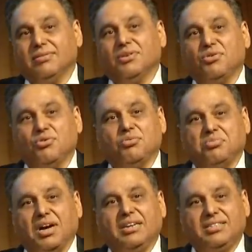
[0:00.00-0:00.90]
who
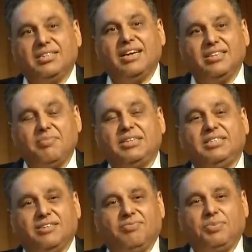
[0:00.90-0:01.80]
understand the
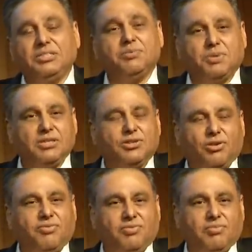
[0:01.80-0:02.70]
basic principles
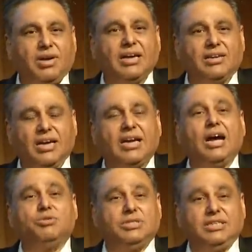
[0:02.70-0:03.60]
of
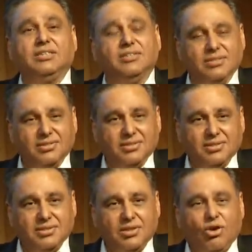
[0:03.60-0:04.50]
accounting
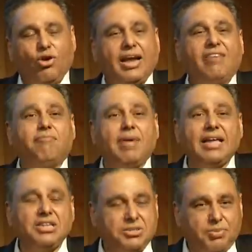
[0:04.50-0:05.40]
or have
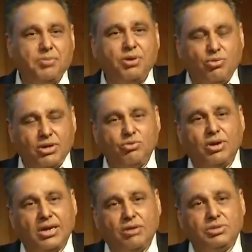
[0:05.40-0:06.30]
managed people who do
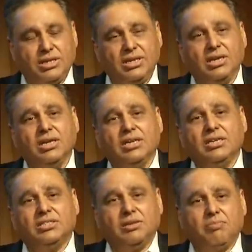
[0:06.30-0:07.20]
accounting,
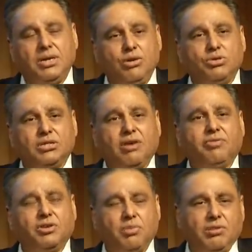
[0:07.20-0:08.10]
somebody who's
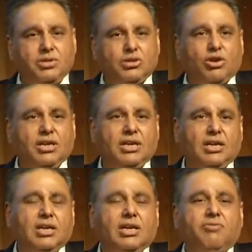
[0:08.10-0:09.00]
comfortable with
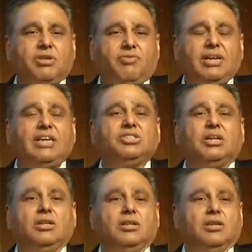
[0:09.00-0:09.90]
talking with
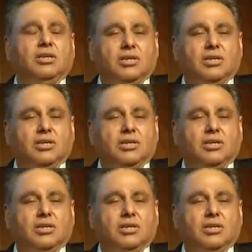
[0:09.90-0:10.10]
financial